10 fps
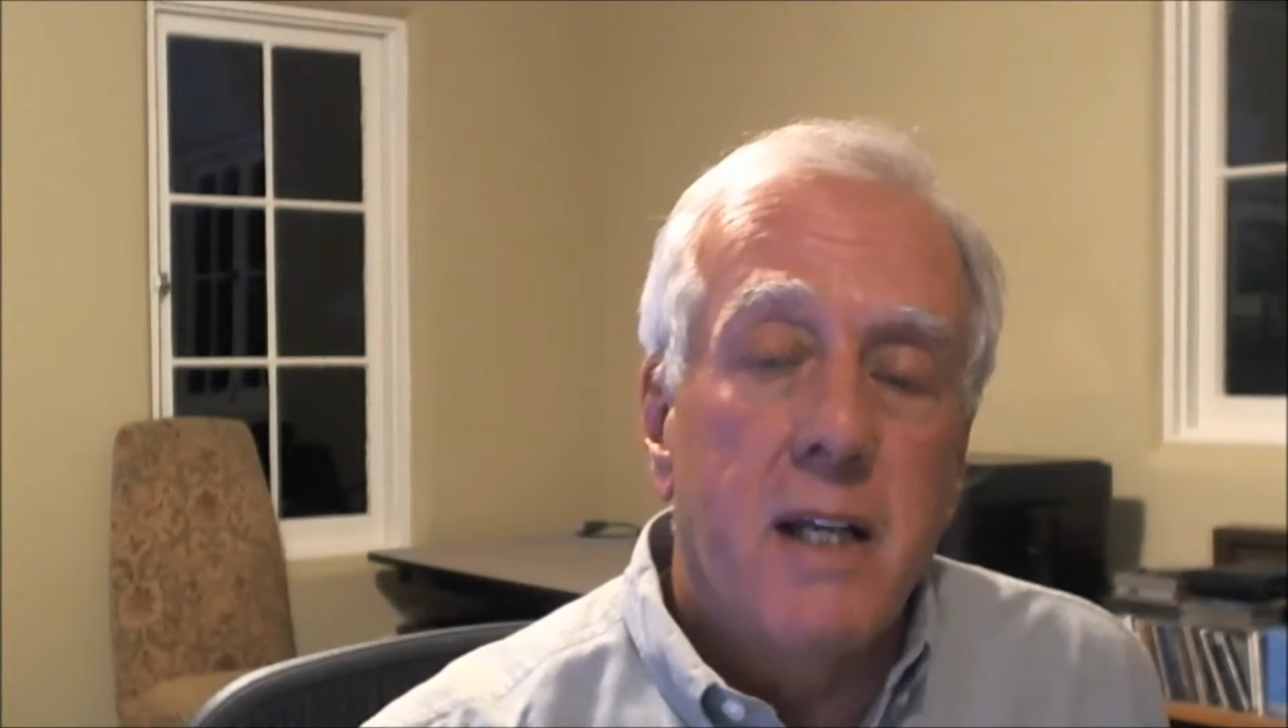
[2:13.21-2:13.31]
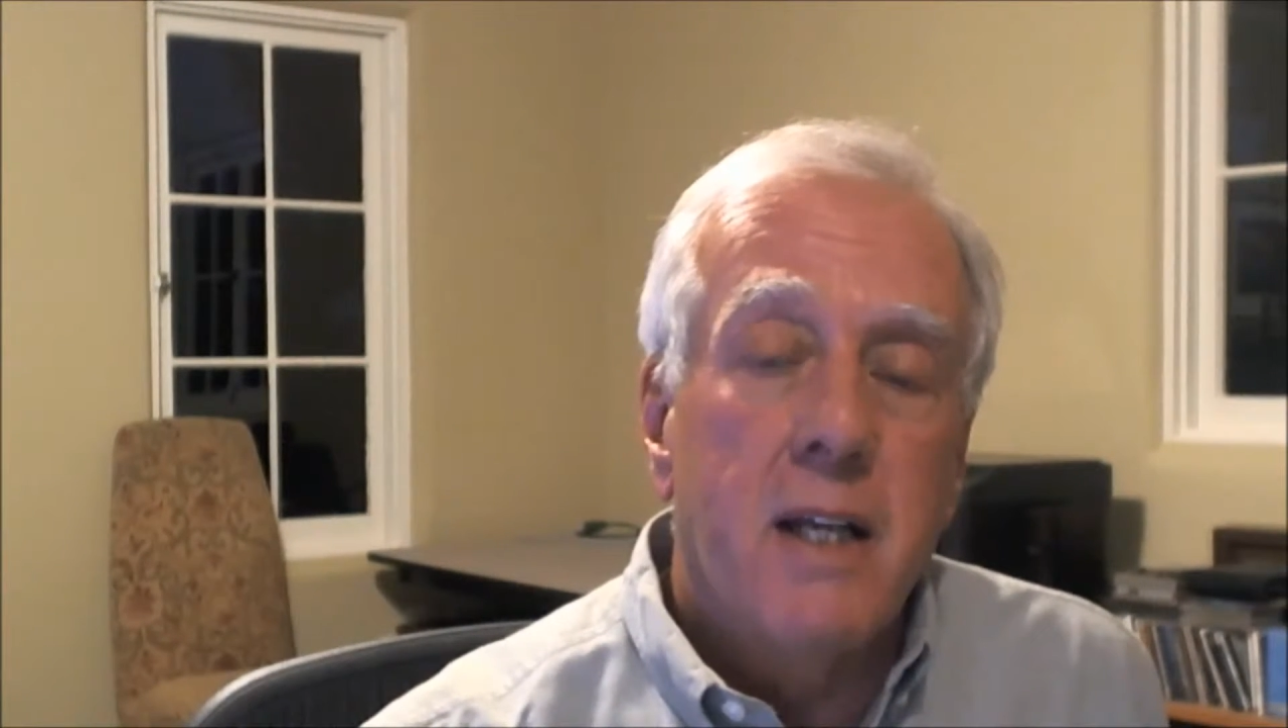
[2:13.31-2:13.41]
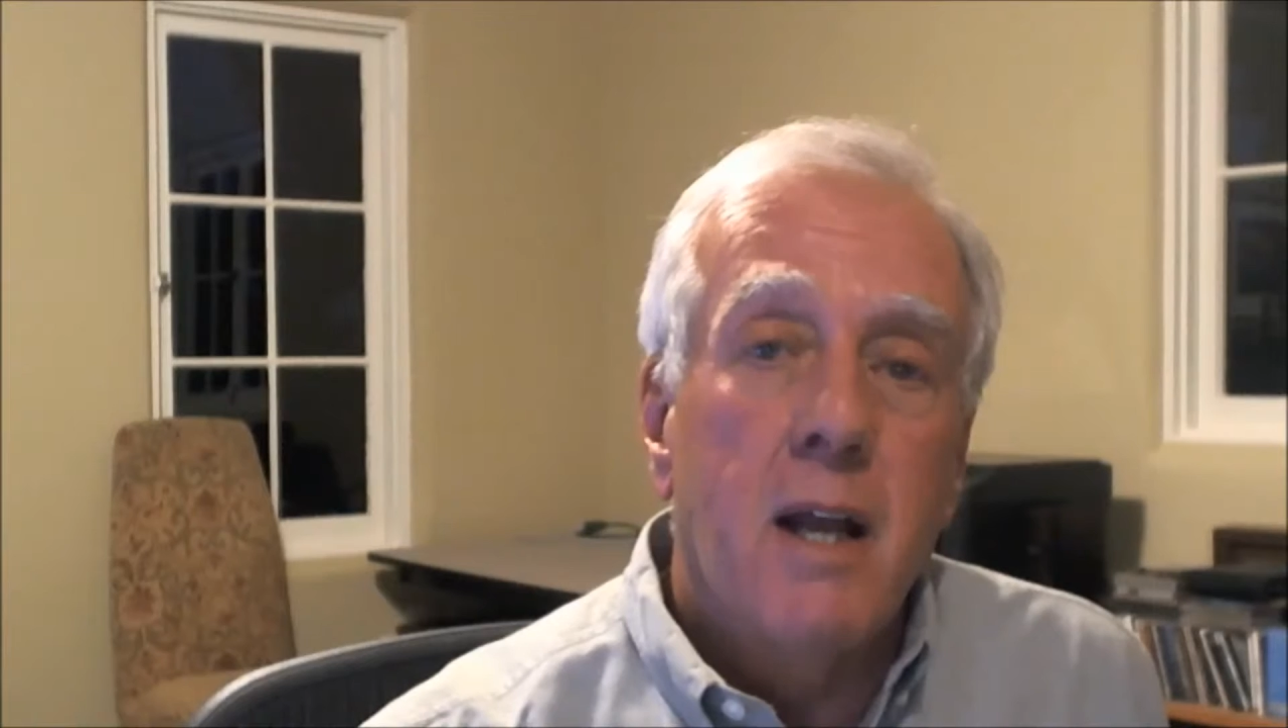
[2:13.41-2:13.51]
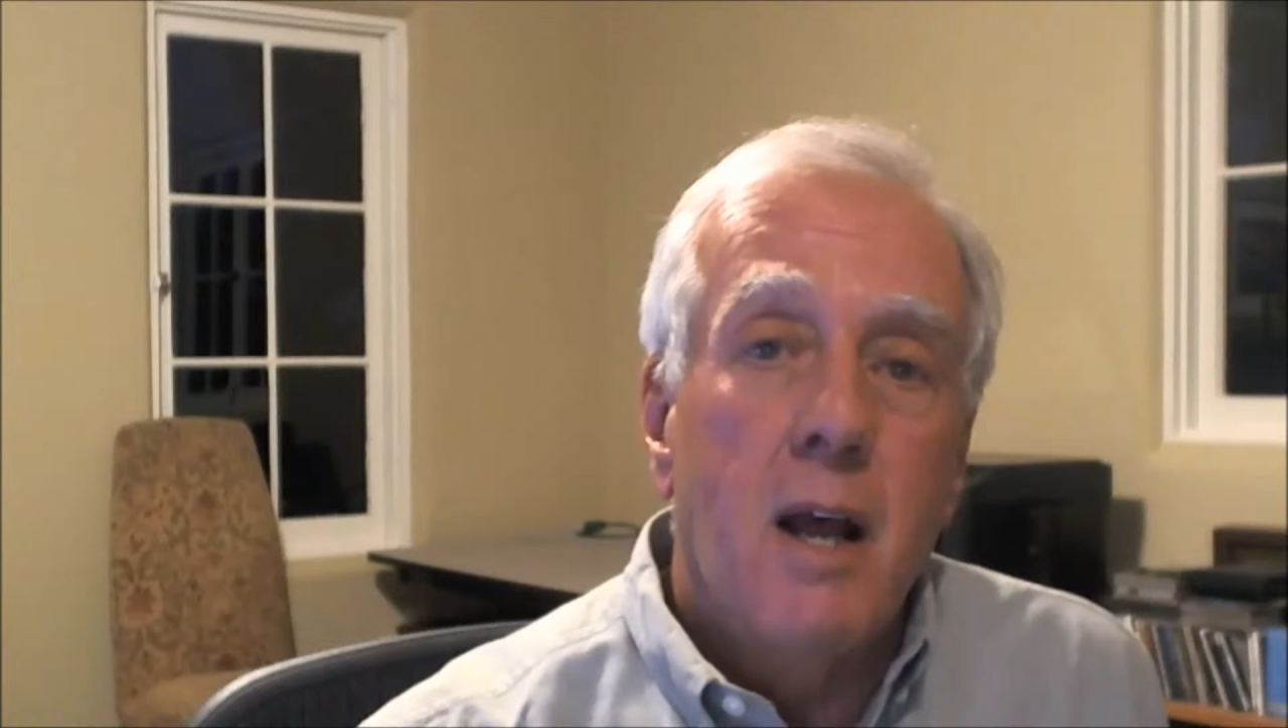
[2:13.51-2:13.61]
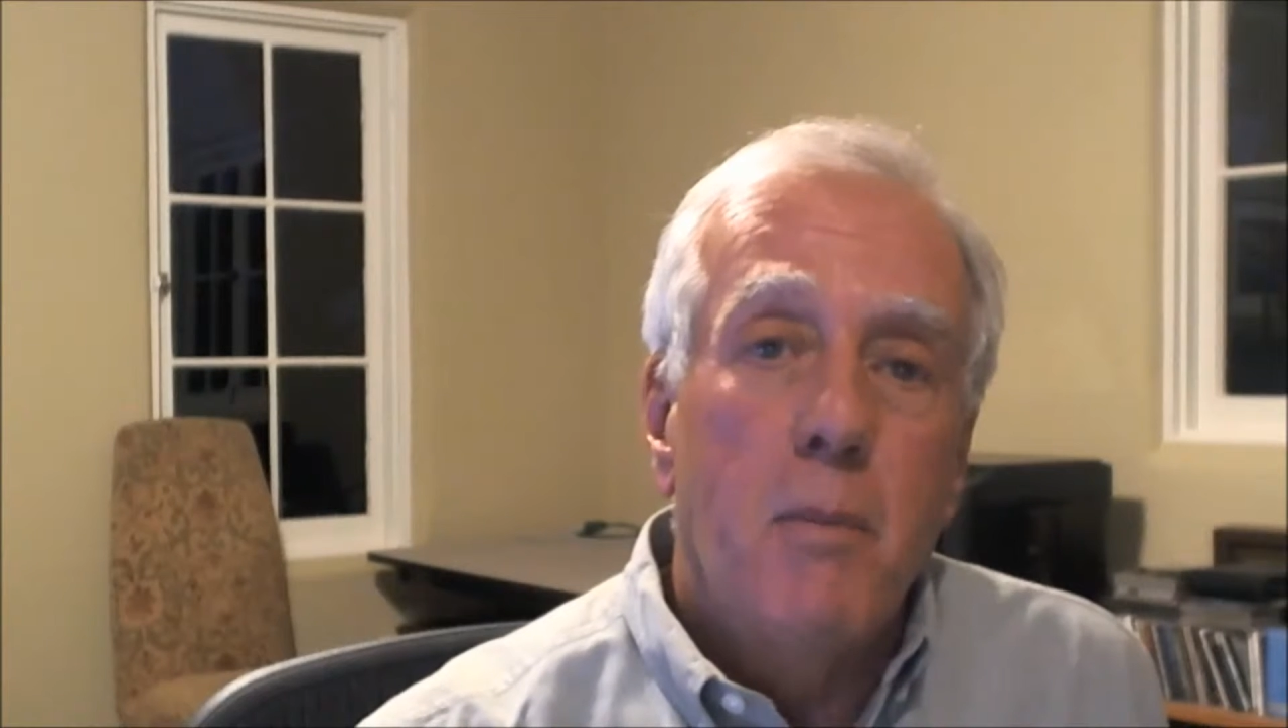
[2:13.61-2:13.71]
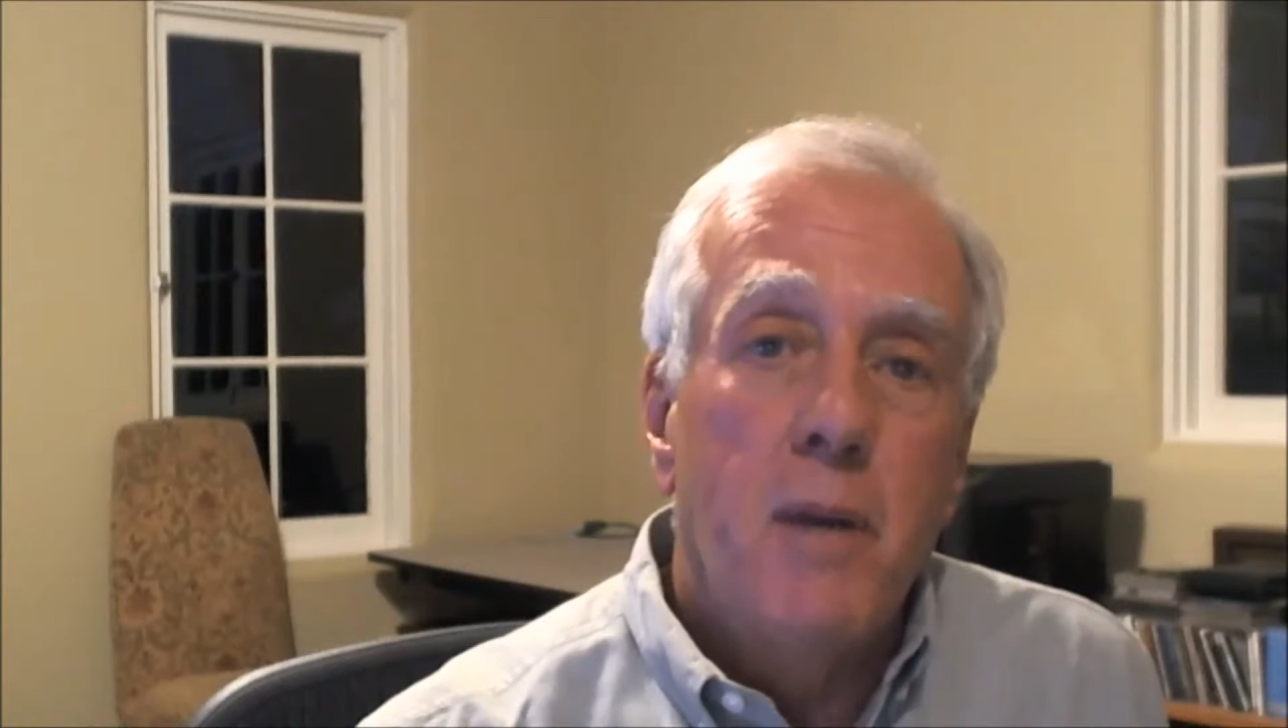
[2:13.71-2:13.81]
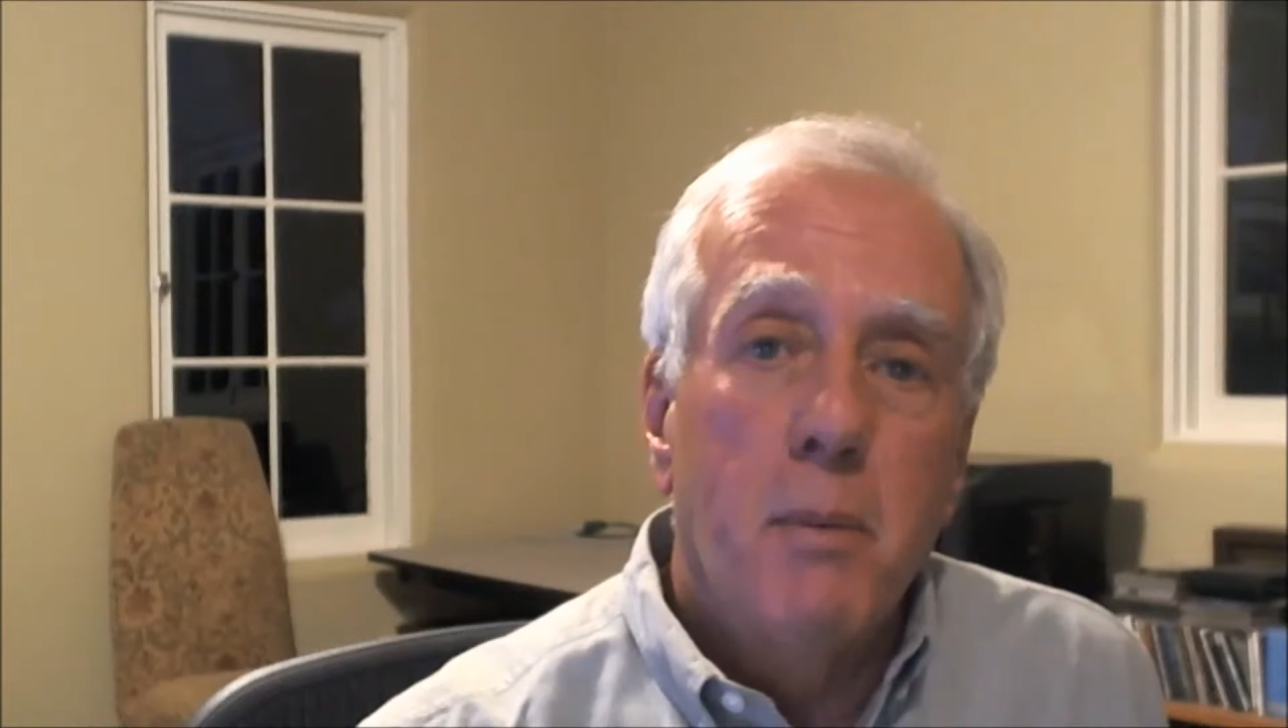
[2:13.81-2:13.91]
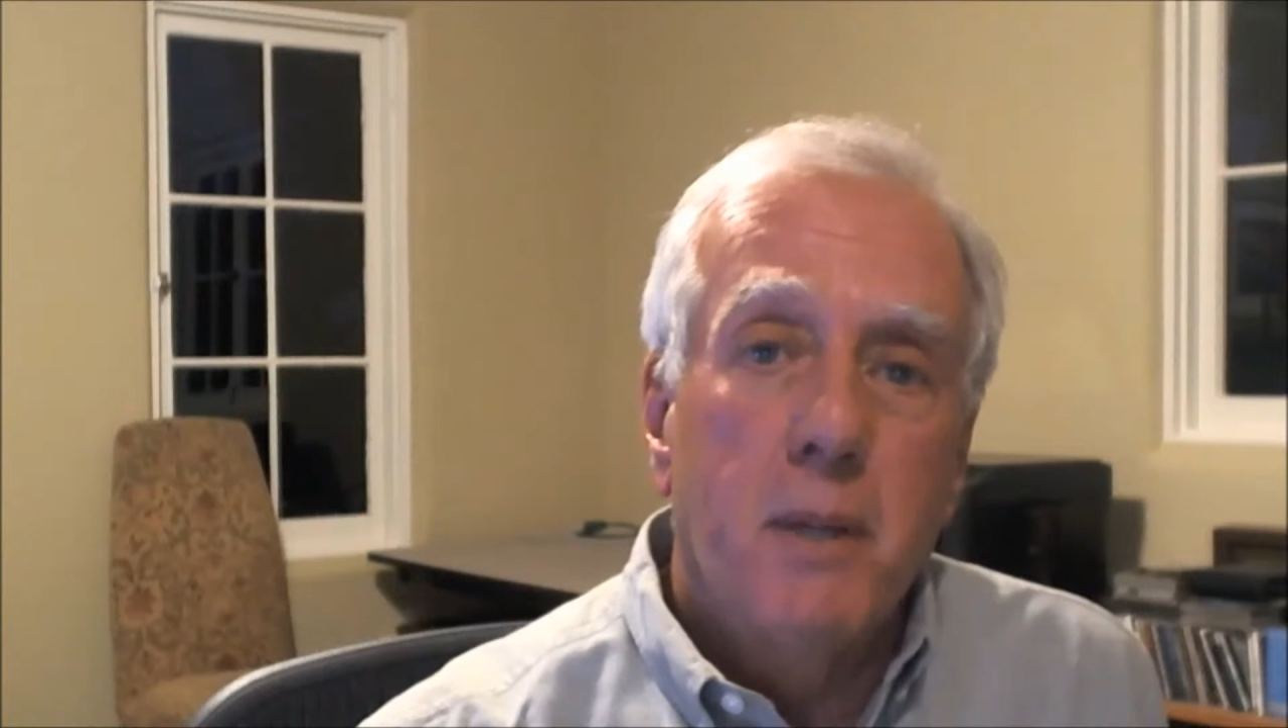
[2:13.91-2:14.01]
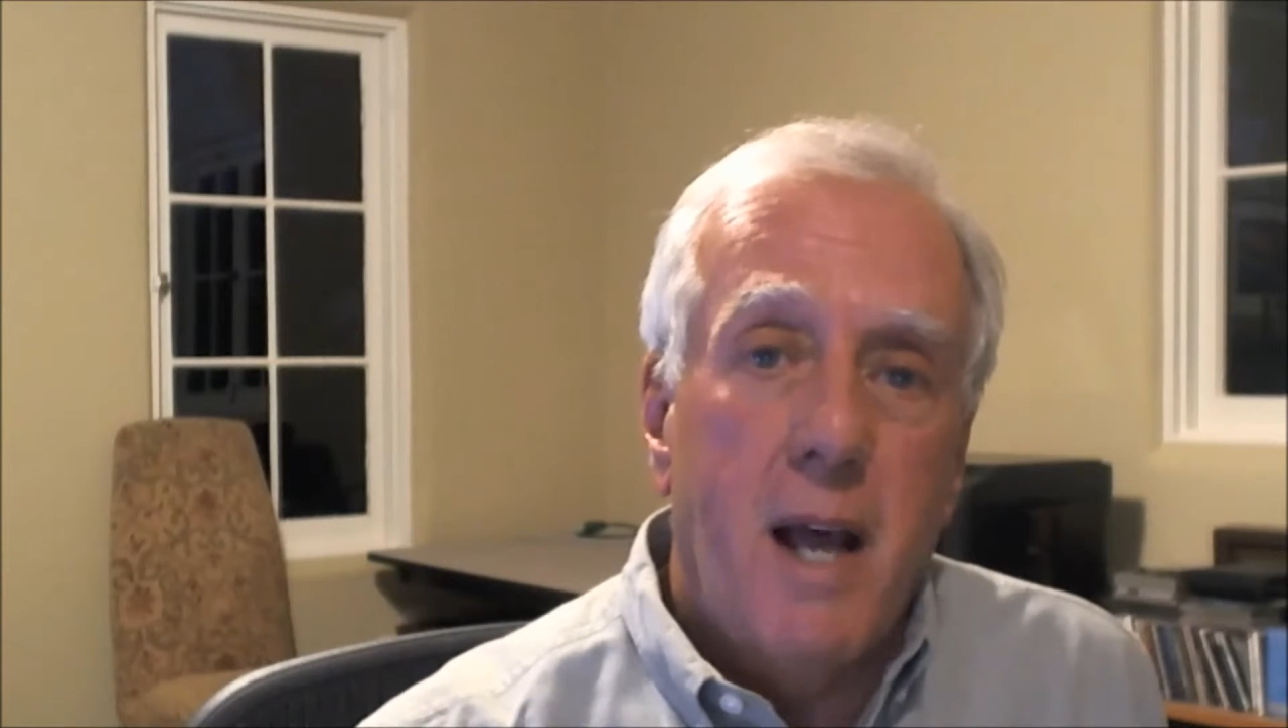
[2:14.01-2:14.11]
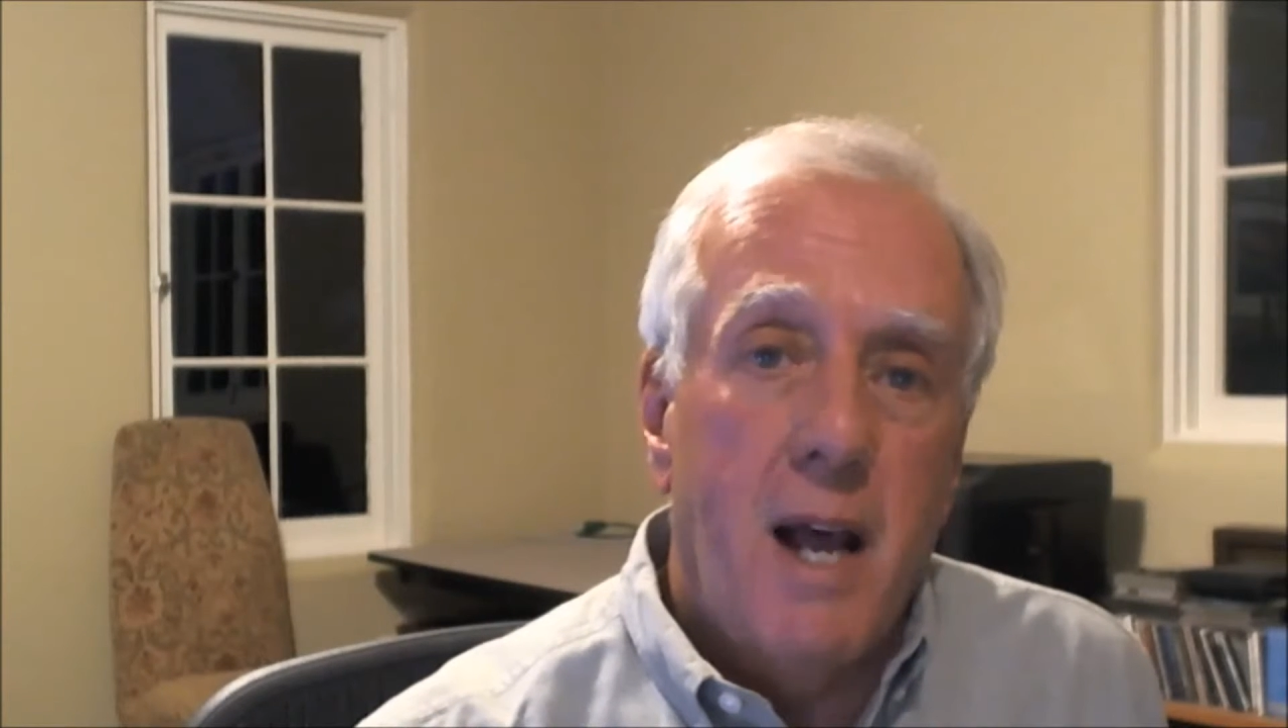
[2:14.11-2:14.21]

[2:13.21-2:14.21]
and be able to